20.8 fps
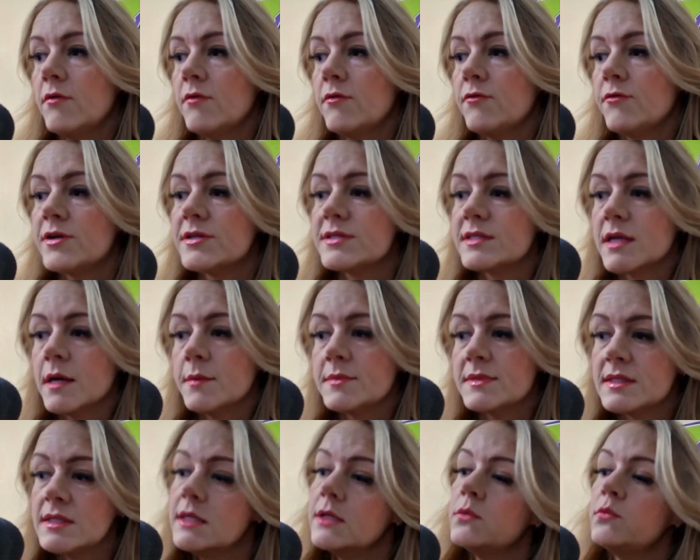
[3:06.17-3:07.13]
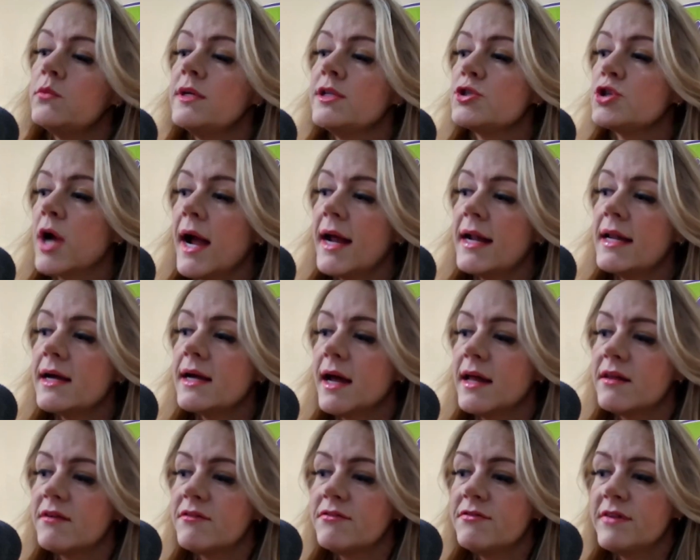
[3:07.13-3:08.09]
first comes in, we try to
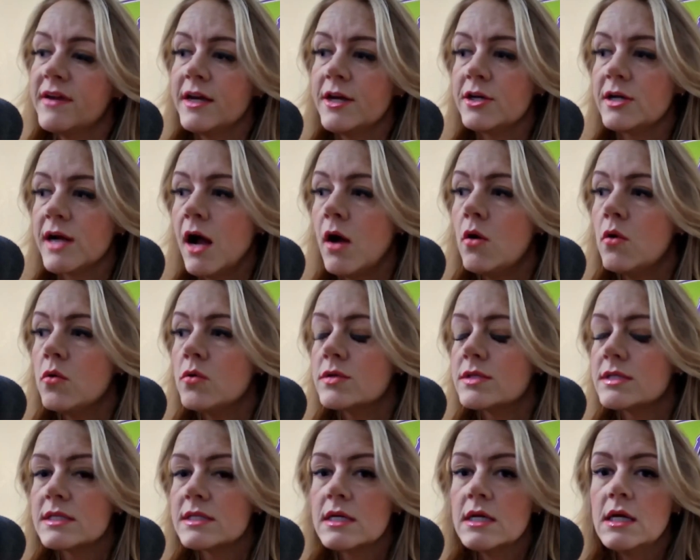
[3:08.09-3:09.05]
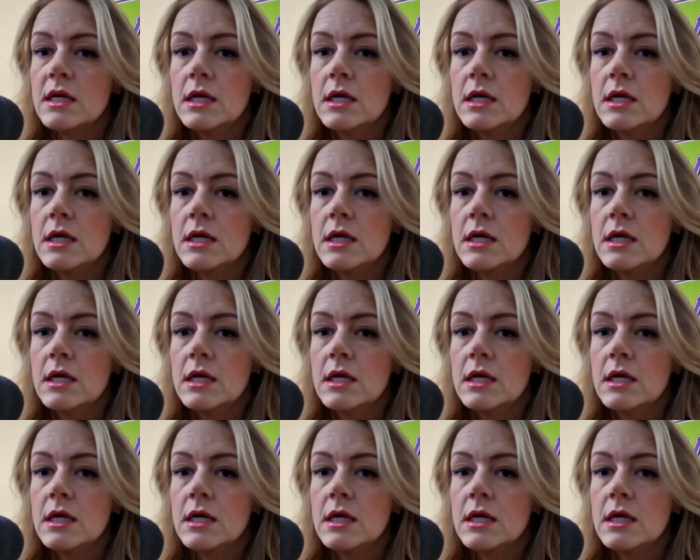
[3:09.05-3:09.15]
kind of figure out,